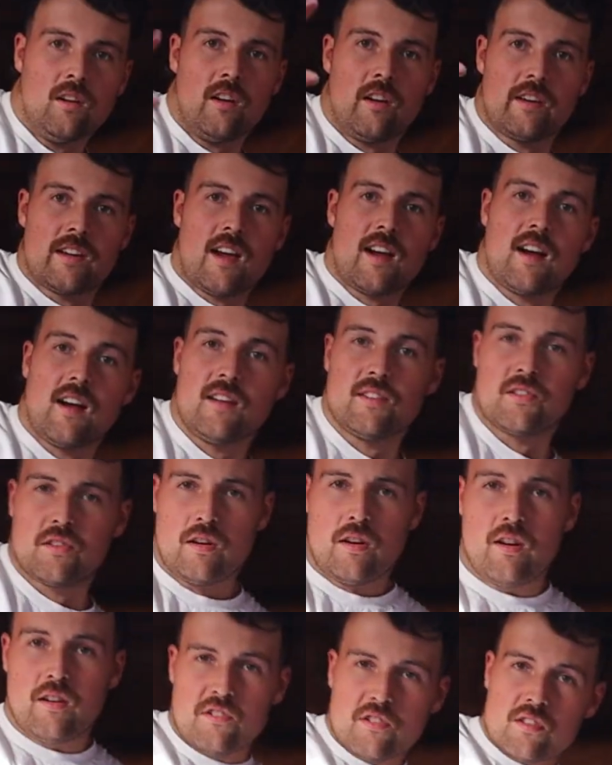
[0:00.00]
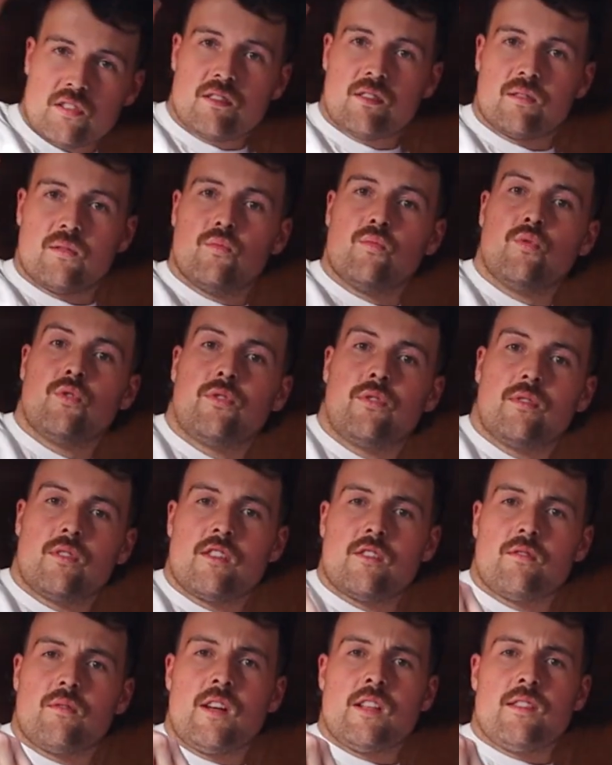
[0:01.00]
Okay guys, so I just
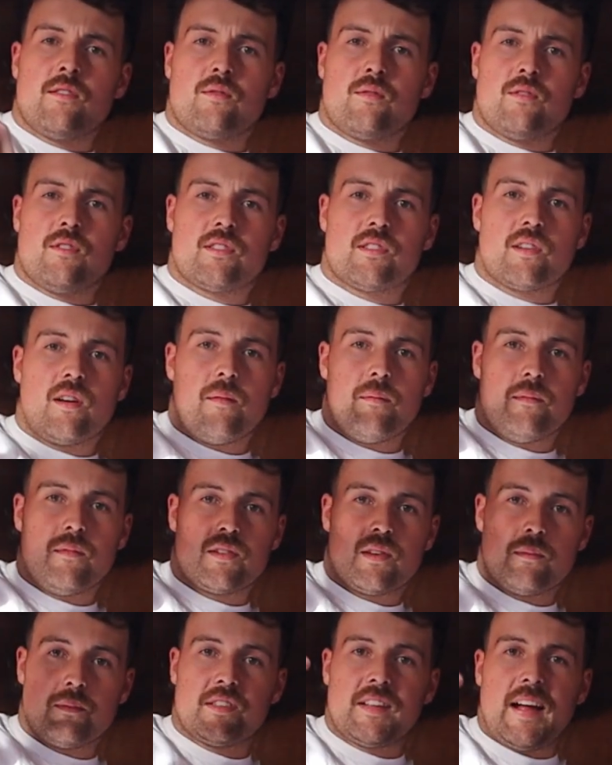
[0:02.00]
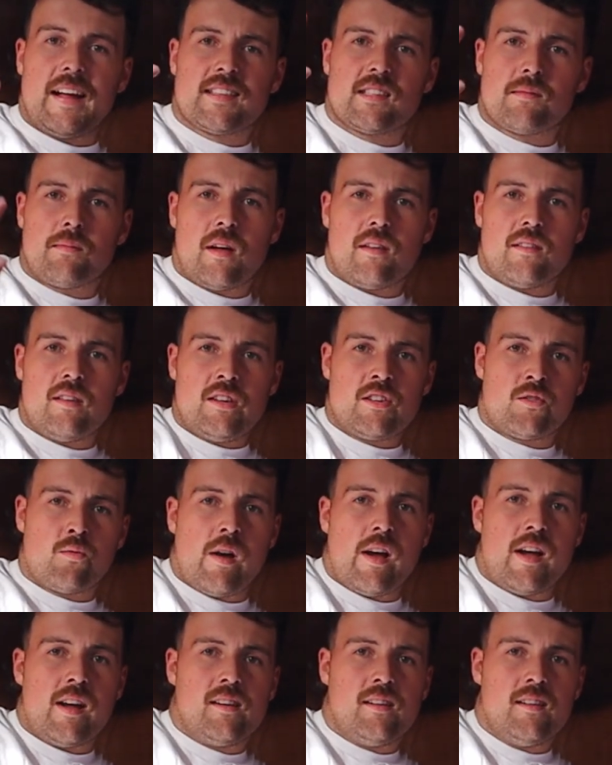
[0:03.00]
thought you run through some stats about this
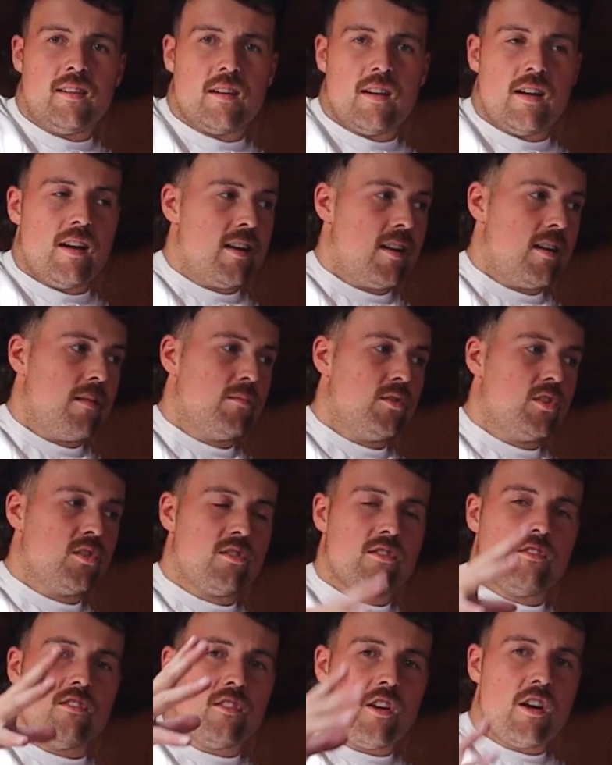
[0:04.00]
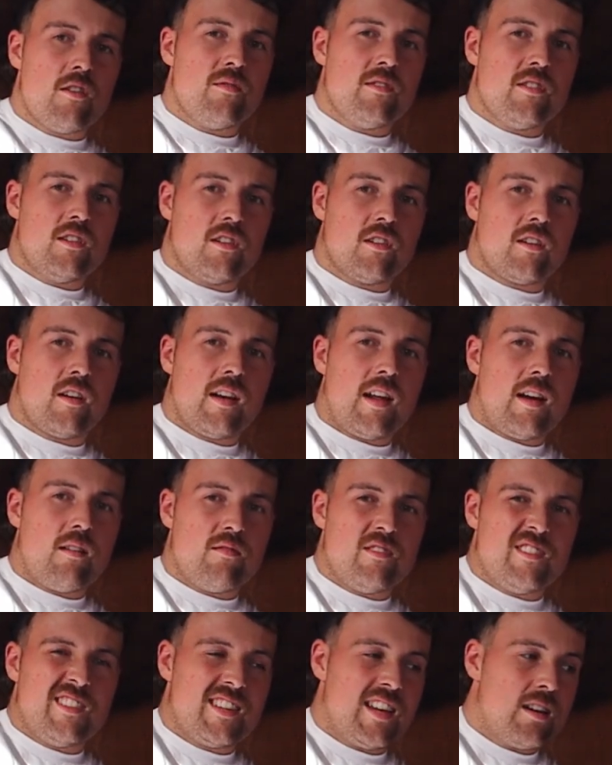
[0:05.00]
swag, just so you know what you're looking at
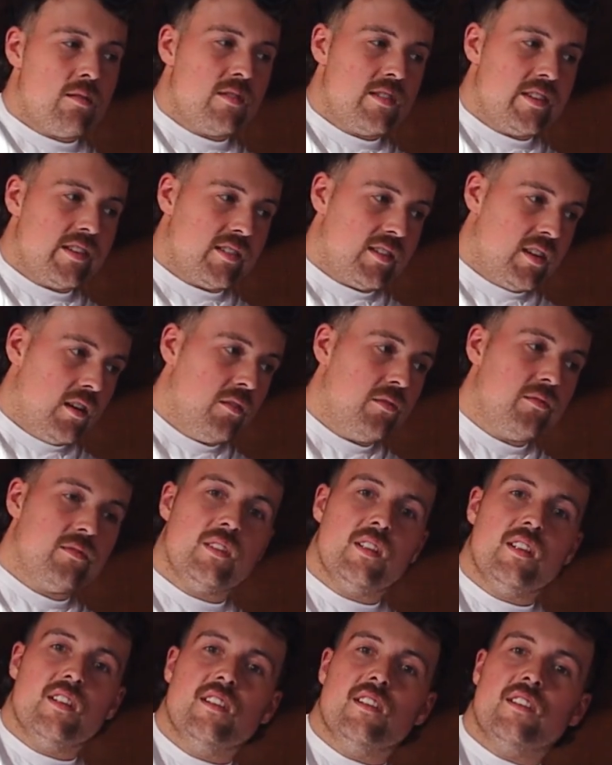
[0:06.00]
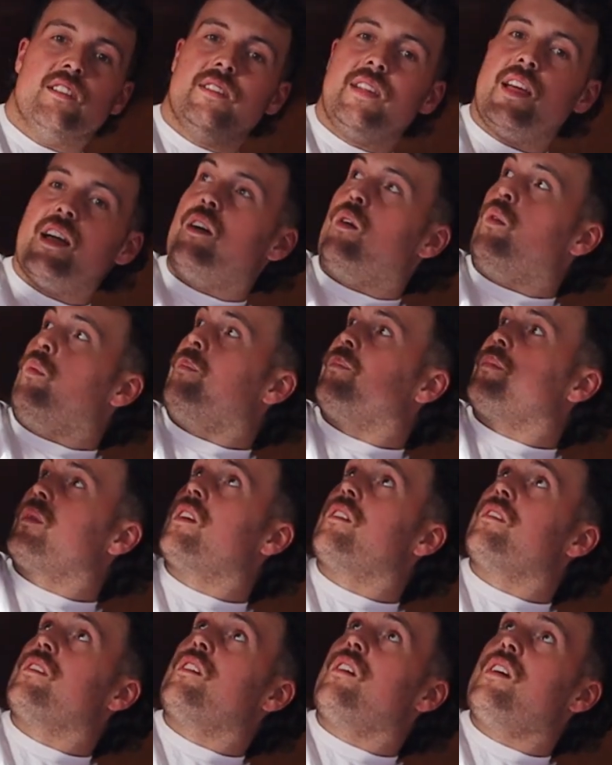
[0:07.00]
when you get one yourself. Now,
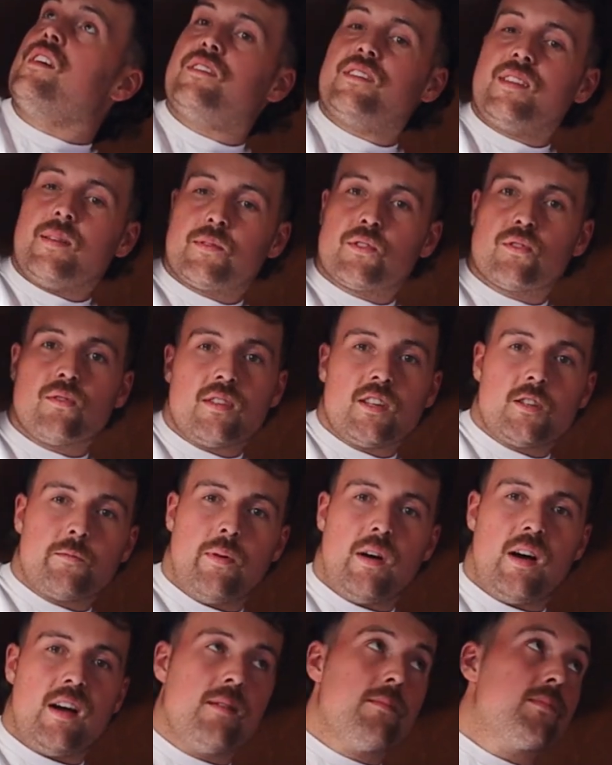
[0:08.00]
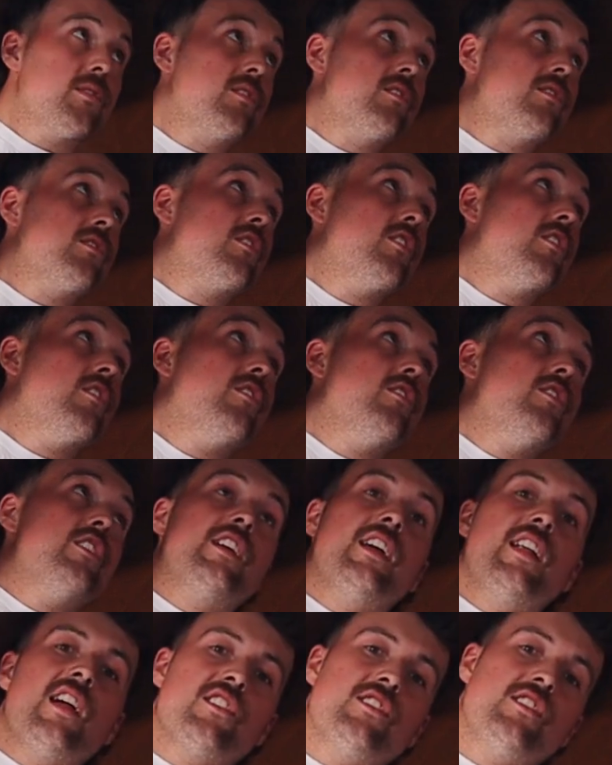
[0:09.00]
there are zips on all these pipes, so you
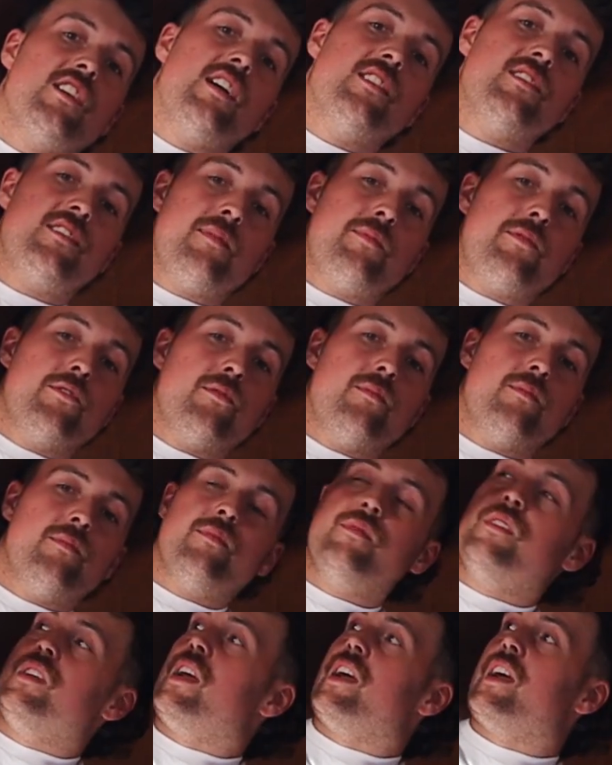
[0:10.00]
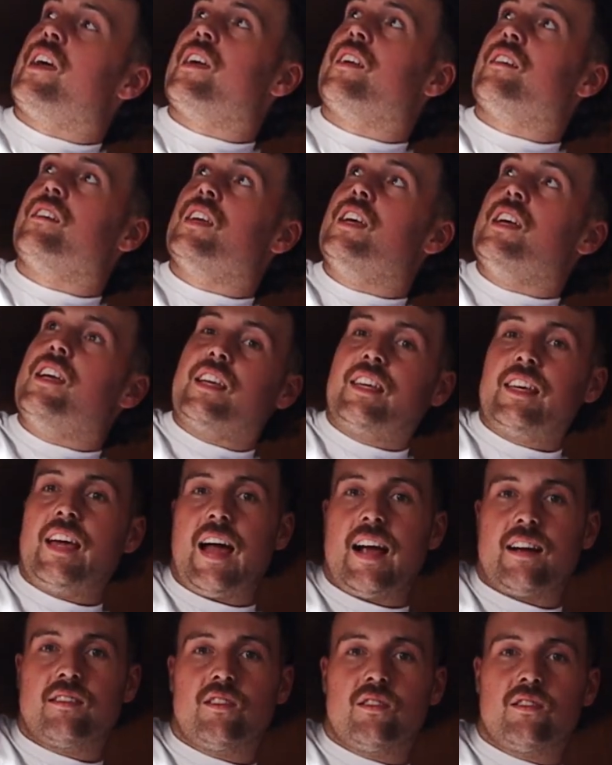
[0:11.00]
can actually unzip them and get
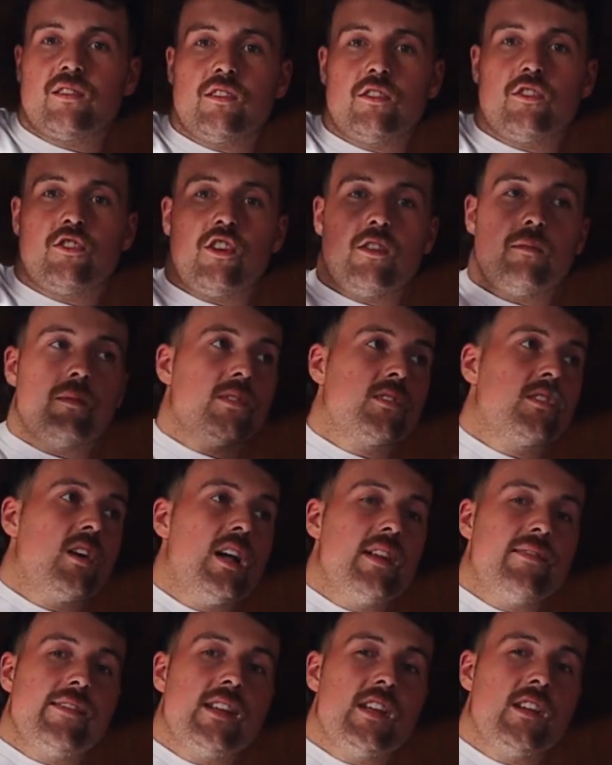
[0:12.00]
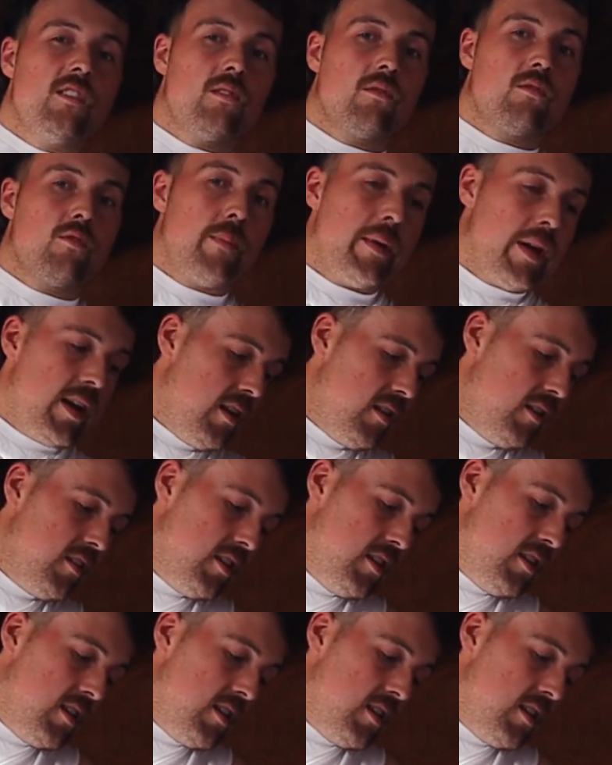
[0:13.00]
access to the tube inside if you need to do a repair.